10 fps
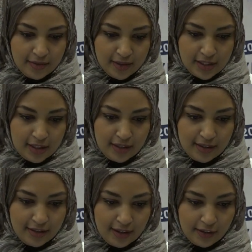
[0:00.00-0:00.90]
Let's see,
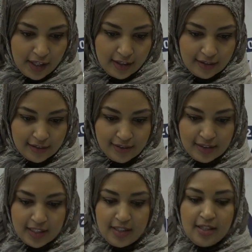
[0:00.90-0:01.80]
okay.
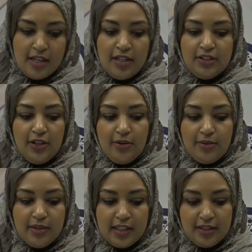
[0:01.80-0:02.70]

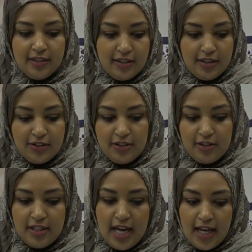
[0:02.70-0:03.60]
So do
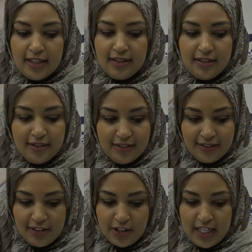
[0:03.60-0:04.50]
you nag
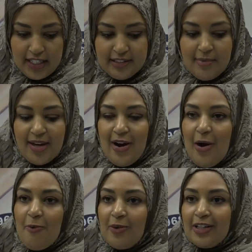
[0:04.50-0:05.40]
your kids about
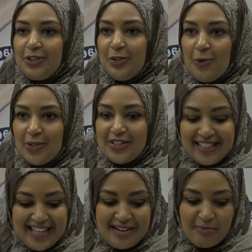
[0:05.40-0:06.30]
homework,
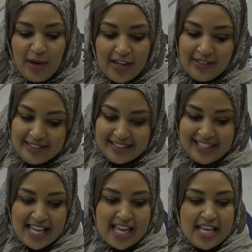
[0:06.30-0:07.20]
chores, and prayers?
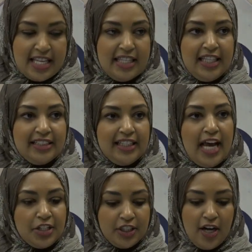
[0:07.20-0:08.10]
These
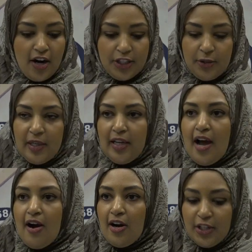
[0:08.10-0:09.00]
actually arguing,
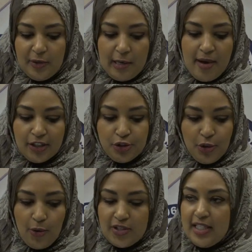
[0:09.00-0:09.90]
arguing about
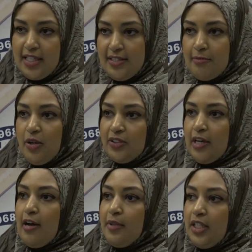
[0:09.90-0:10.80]
chores is the most
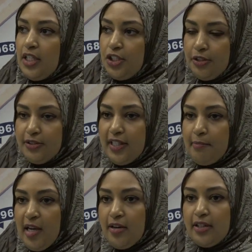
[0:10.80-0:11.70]
common issues
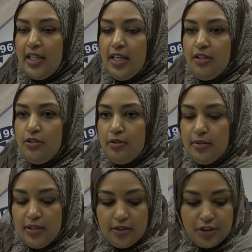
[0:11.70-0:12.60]
that parents get into
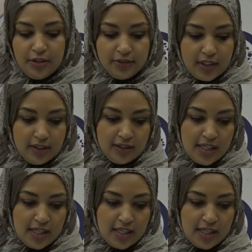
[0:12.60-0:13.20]
with their children.